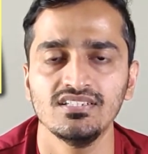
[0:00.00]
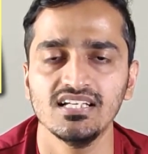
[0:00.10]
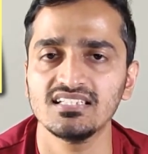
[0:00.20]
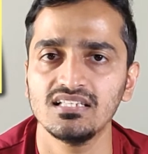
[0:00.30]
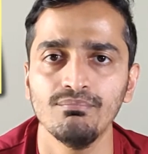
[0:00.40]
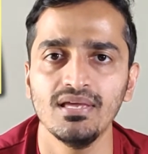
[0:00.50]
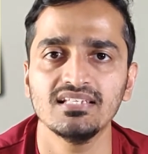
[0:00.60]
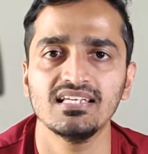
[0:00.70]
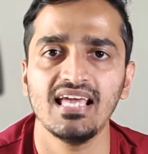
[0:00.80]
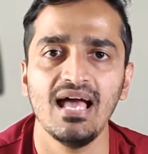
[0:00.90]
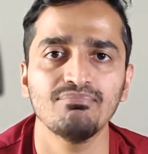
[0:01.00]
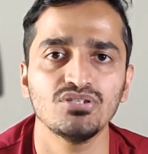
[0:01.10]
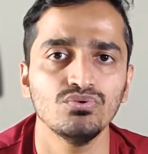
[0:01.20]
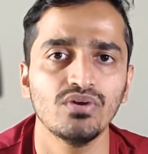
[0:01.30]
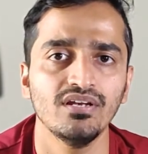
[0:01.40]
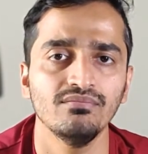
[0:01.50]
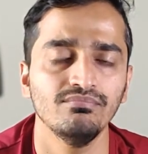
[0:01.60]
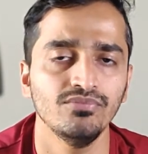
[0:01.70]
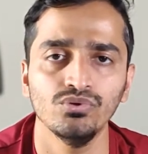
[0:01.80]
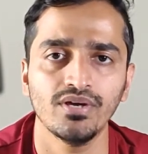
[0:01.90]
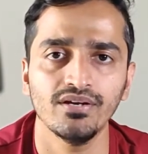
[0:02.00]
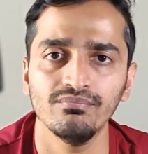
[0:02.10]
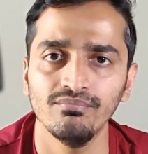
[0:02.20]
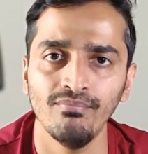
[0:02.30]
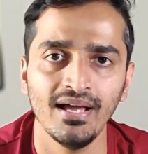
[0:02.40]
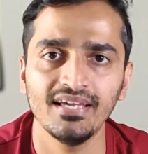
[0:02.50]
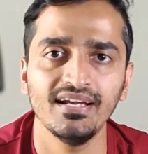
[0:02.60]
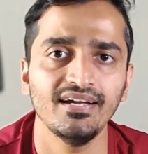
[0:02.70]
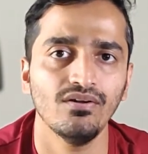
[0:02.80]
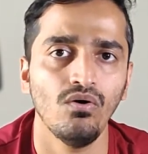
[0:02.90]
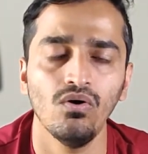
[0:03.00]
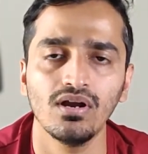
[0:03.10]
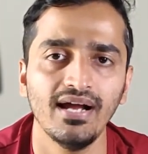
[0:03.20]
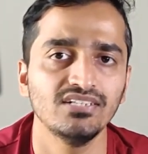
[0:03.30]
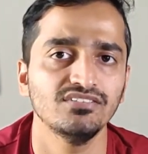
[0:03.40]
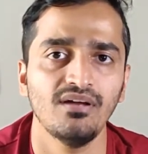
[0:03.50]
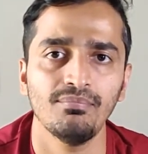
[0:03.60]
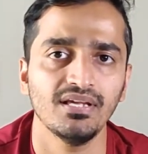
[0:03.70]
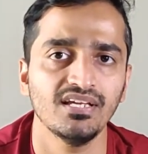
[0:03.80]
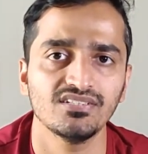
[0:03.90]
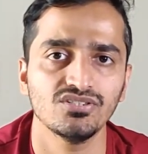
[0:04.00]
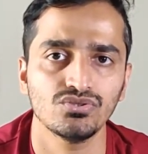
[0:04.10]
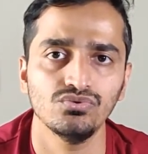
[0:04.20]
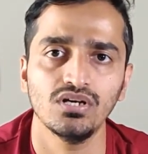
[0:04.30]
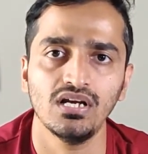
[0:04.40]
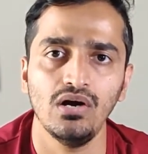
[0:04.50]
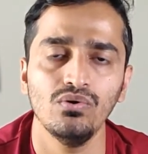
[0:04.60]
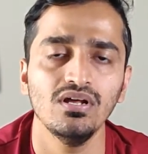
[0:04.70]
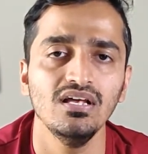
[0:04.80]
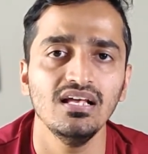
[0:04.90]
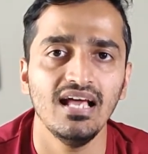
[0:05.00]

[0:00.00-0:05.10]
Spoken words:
just the basic apps. You can migrate all kinds of applications to the cloud,